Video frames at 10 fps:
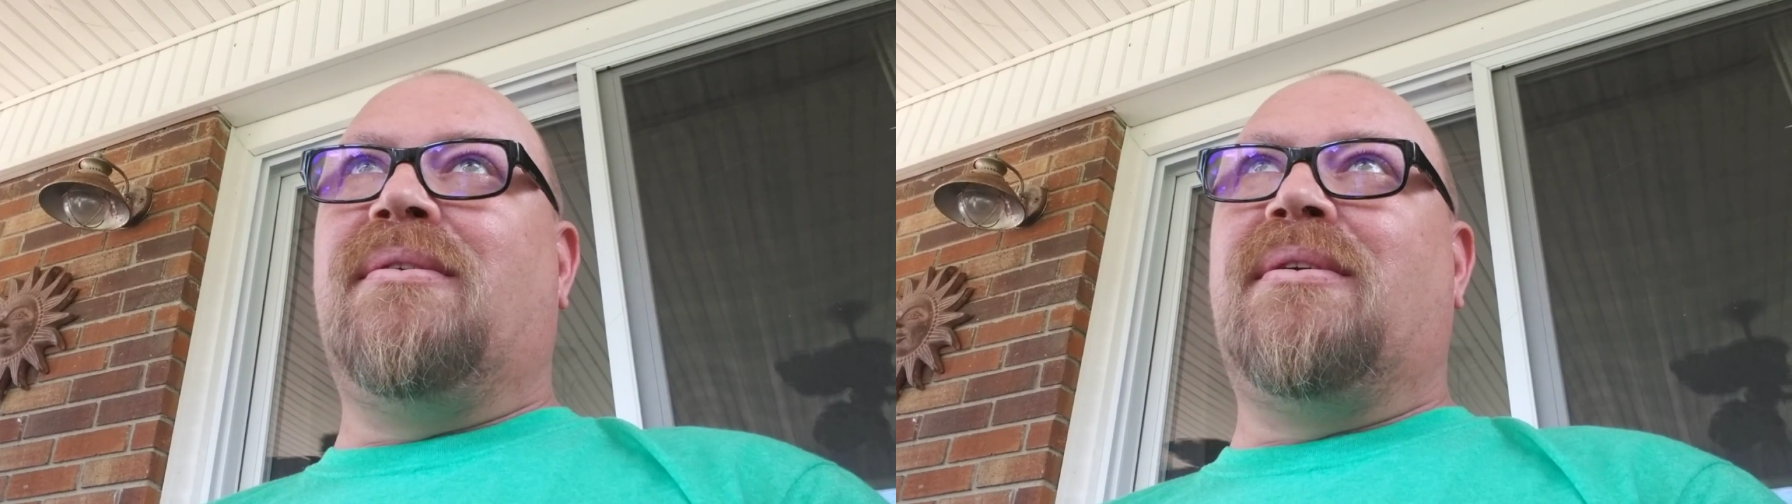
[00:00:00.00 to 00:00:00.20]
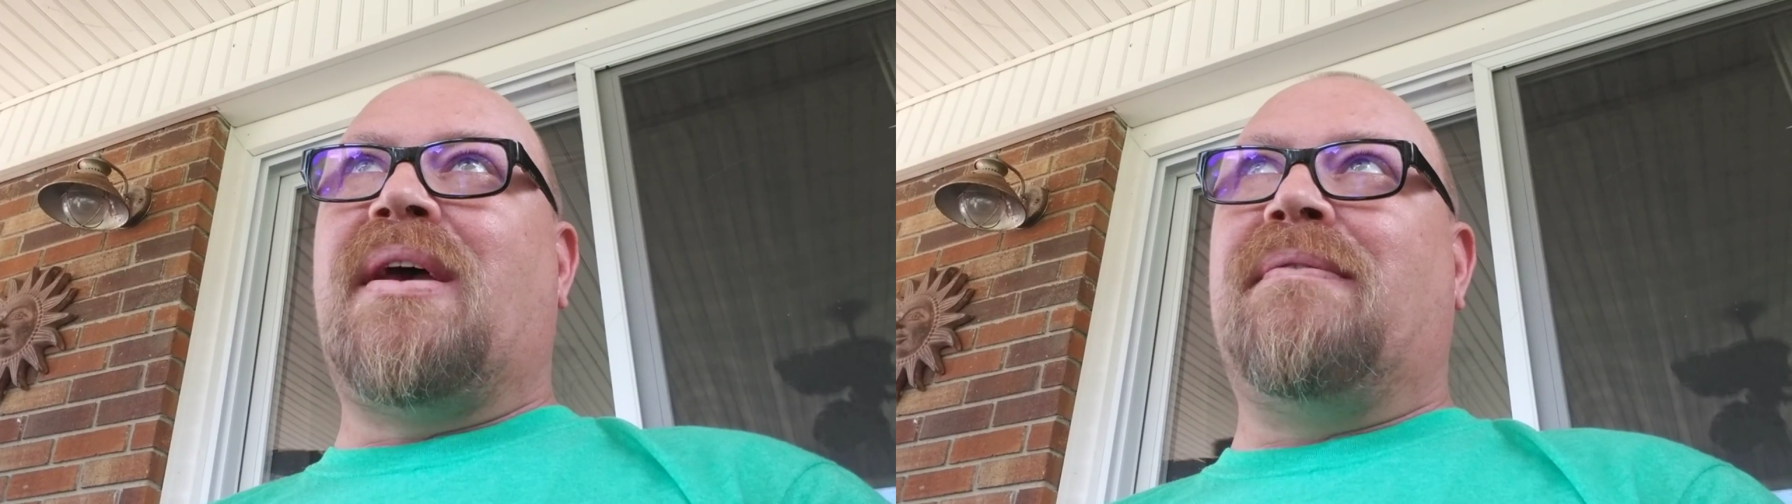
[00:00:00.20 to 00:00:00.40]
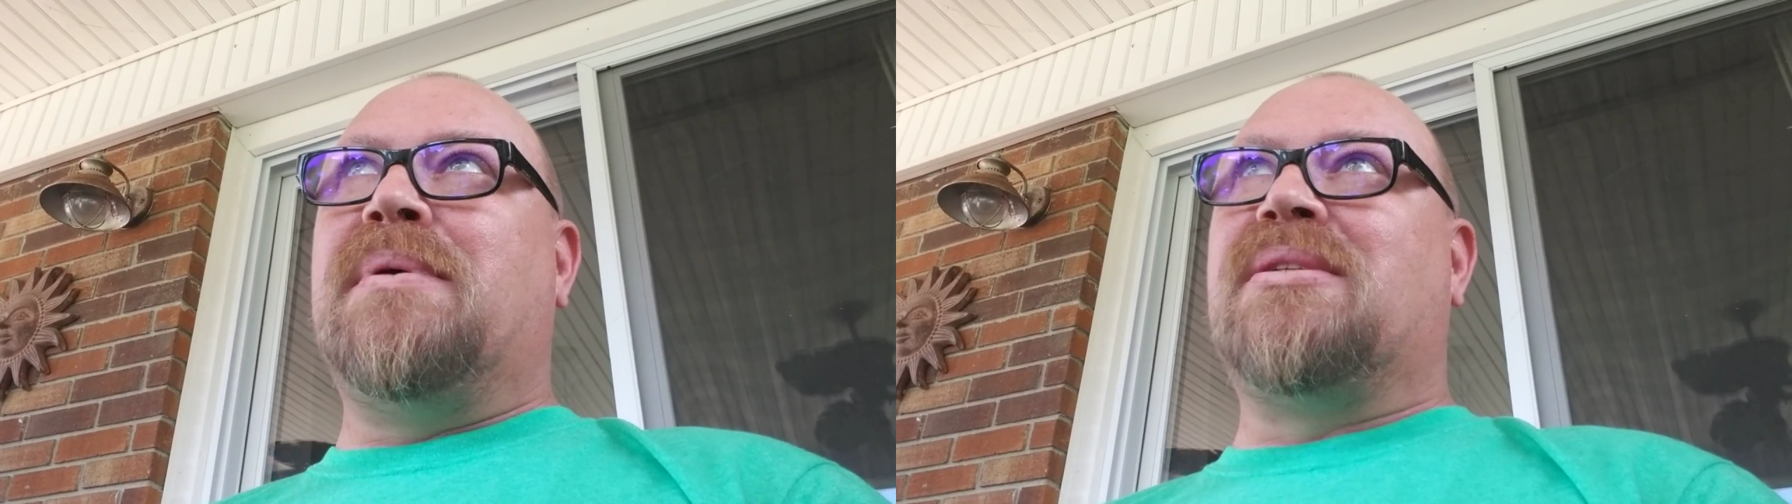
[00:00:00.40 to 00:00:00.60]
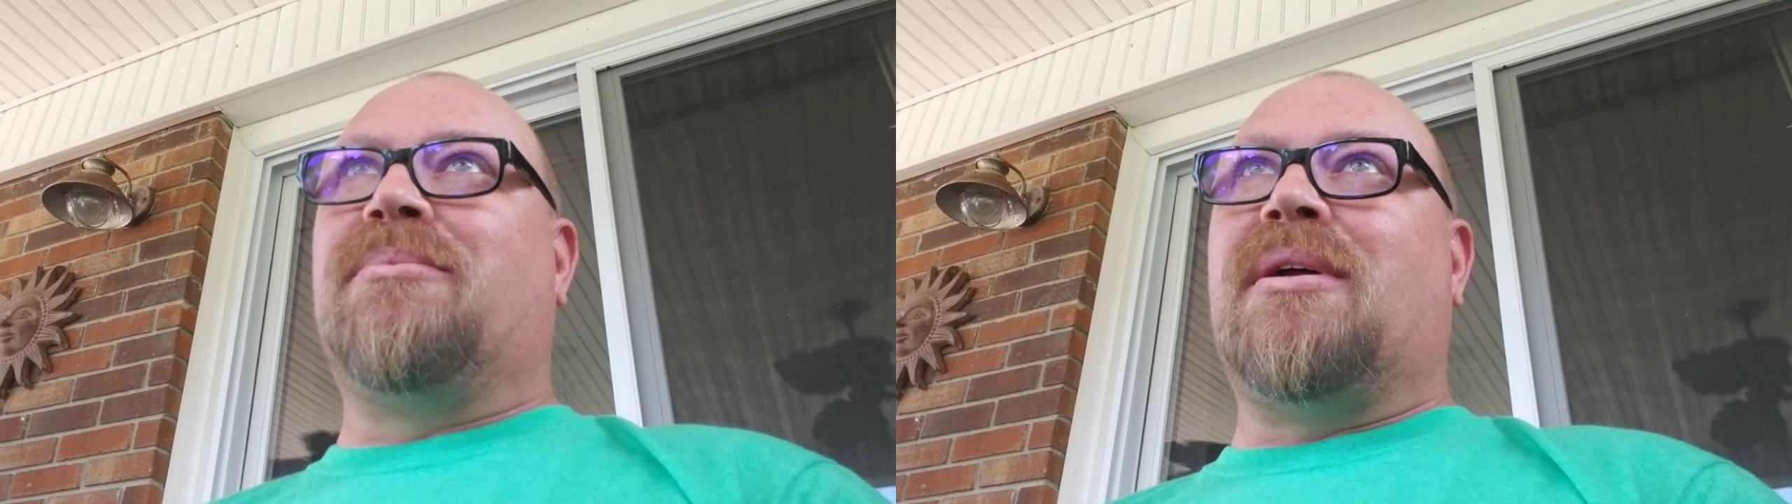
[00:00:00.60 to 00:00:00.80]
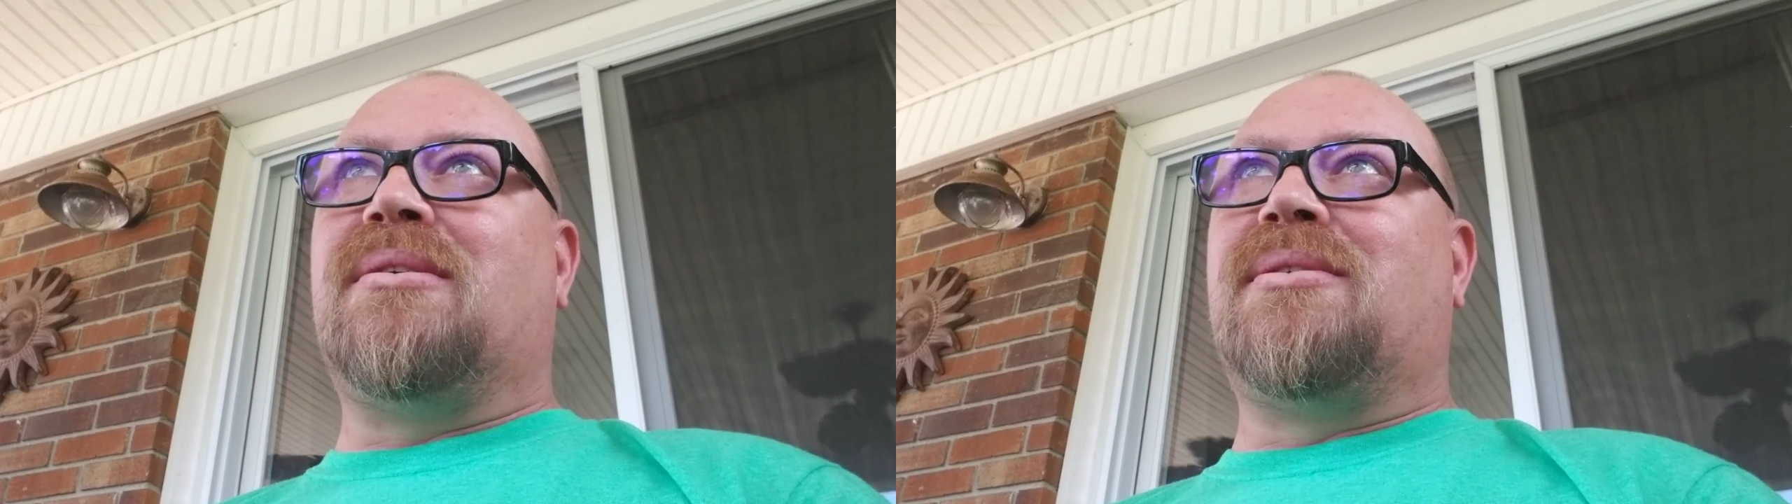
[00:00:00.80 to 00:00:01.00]
gave me some
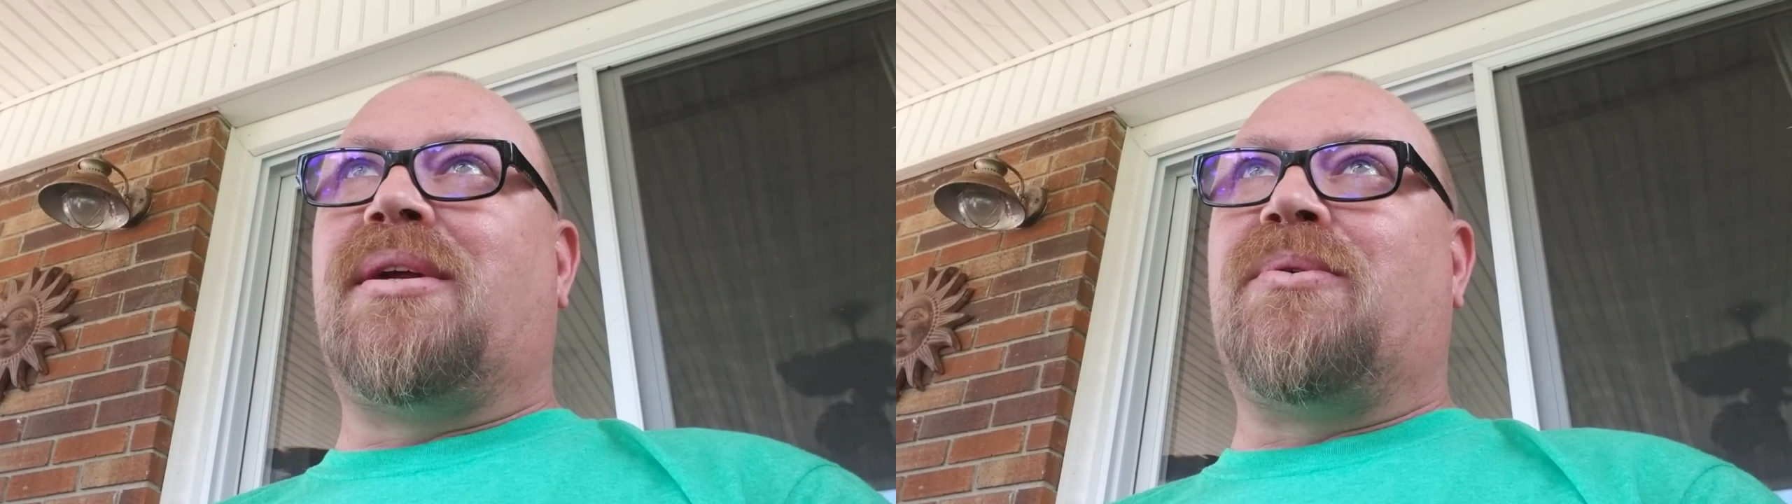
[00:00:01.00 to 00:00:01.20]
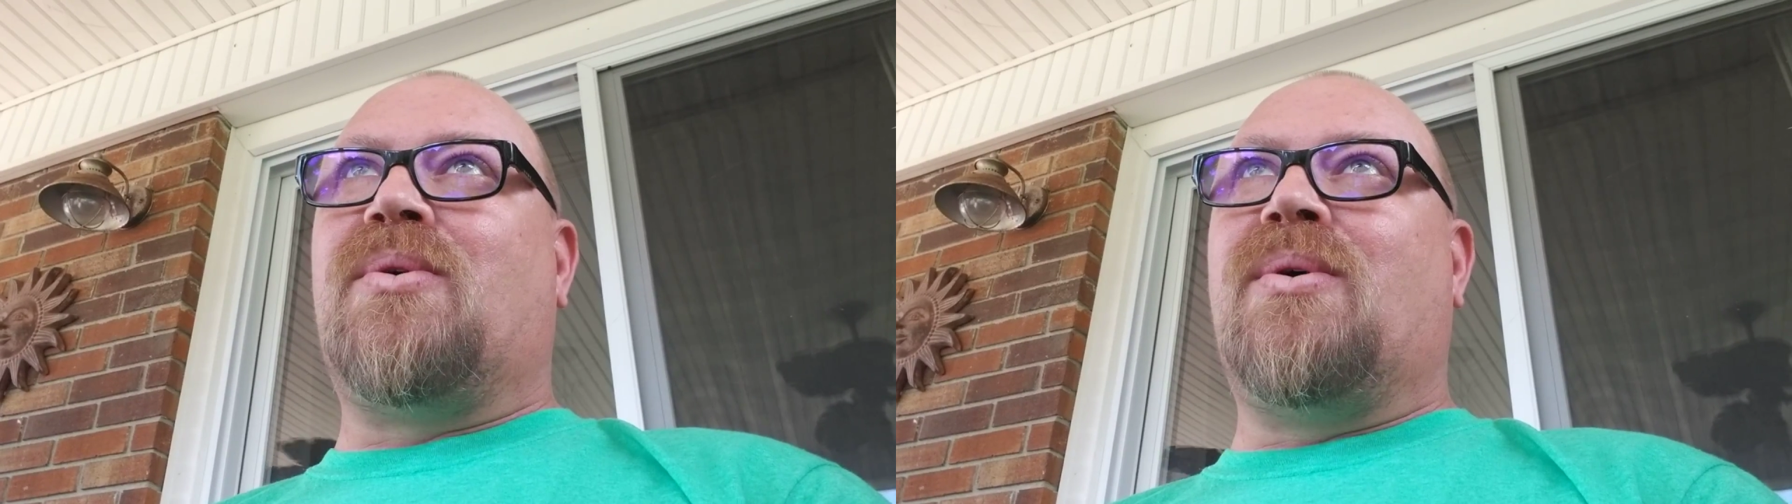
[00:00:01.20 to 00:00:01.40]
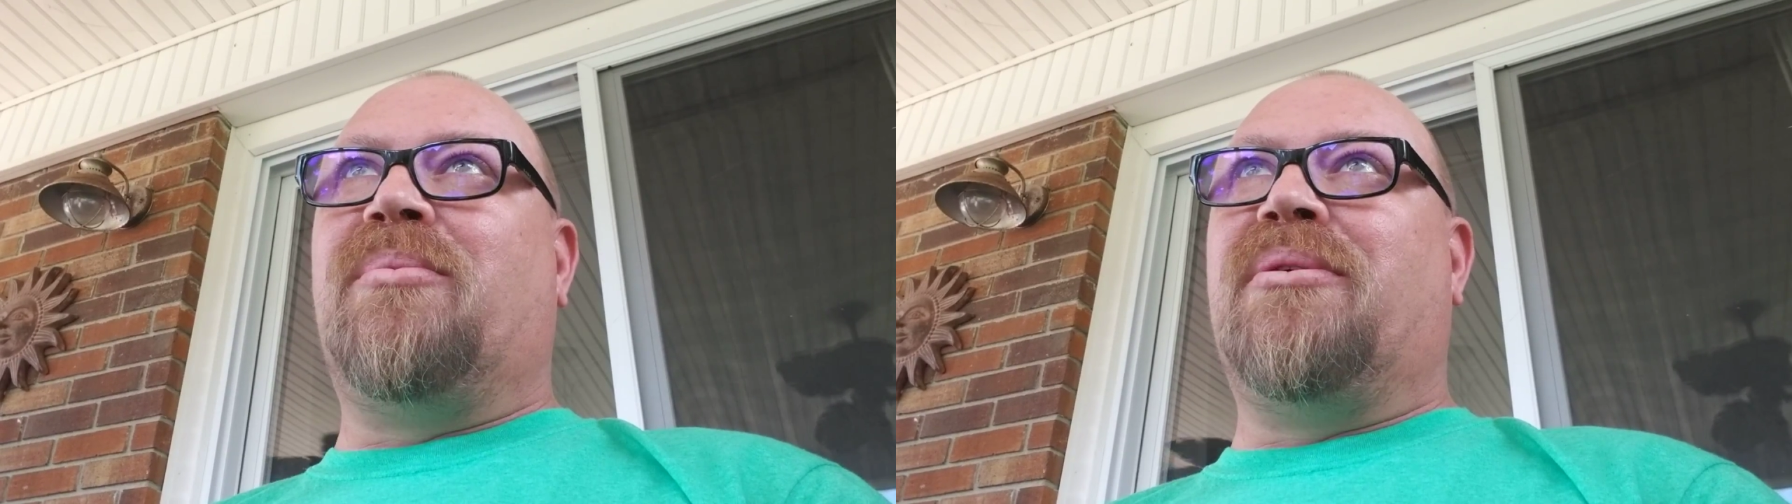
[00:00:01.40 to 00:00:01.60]
kind of steroid,